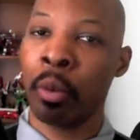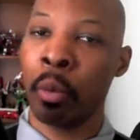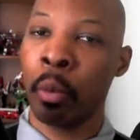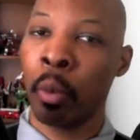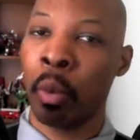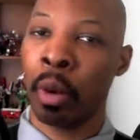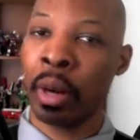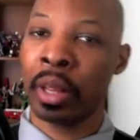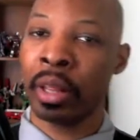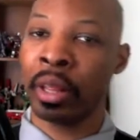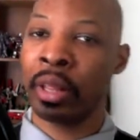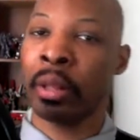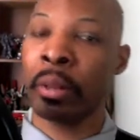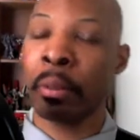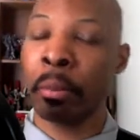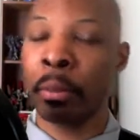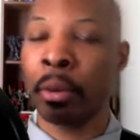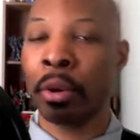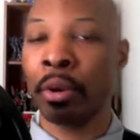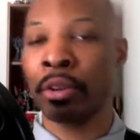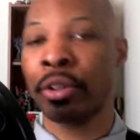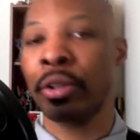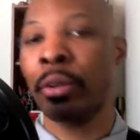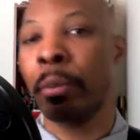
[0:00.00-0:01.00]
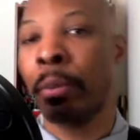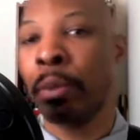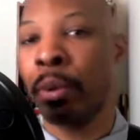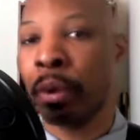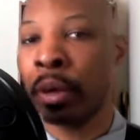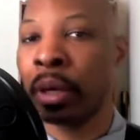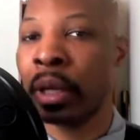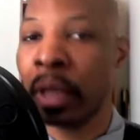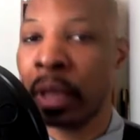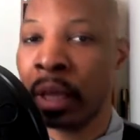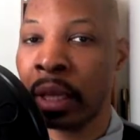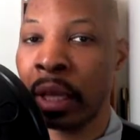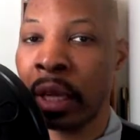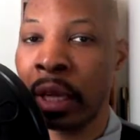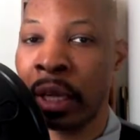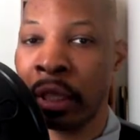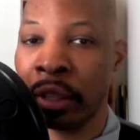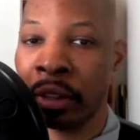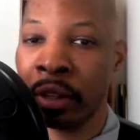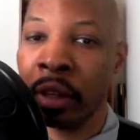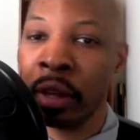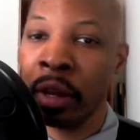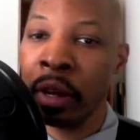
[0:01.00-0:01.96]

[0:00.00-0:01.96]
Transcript: one of the most important things